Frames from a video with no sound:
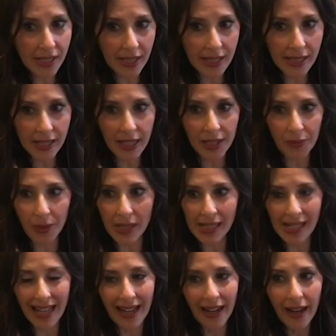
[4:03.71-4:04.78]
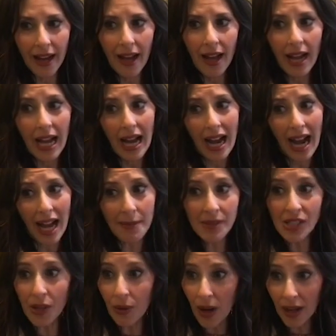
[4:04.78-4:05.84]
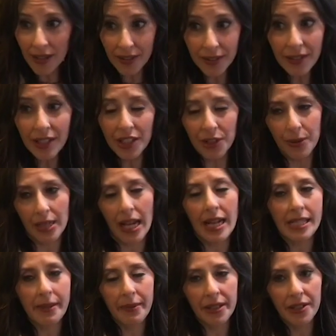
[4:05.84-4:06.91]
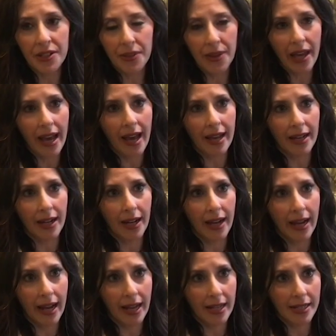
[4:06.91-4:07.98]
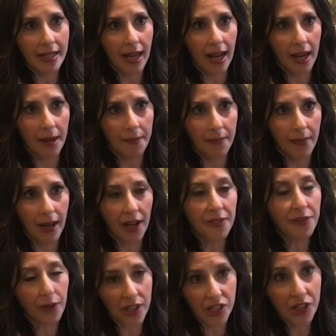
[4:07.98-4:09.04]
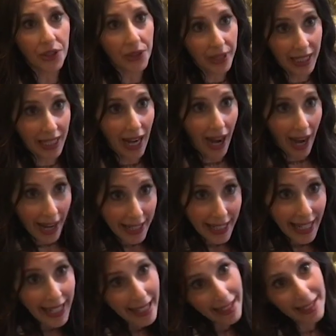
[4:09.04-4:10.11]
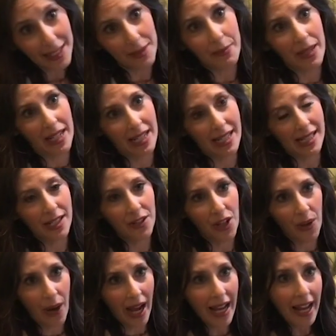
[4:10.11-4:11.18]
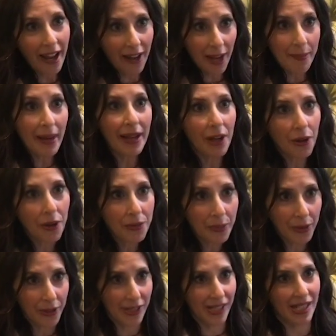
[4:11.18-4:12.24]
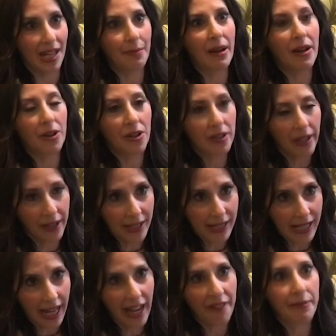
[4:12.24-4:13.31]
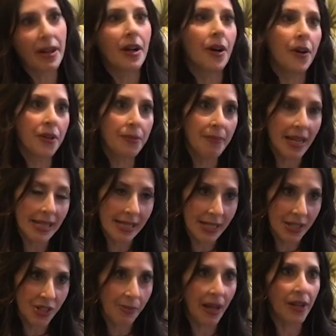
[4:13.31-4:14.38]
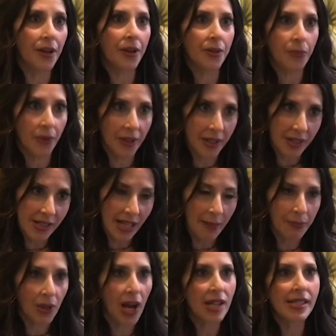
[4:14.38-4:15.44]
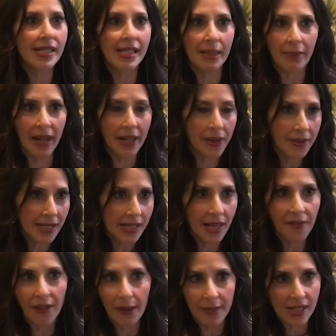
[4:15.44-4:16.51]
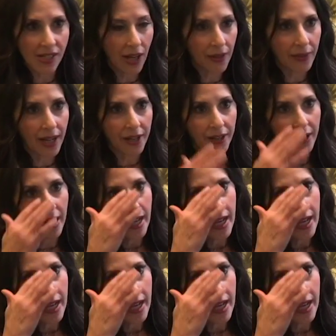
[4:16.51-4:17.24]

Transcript: instinct was like, I'm so honored that you would ask me to do that, and unfortunately I can't, because, you know, I'm my own person, I'm my own artist, I have my own message, my own words, I'm processing my own stuff, I'm a songwriter,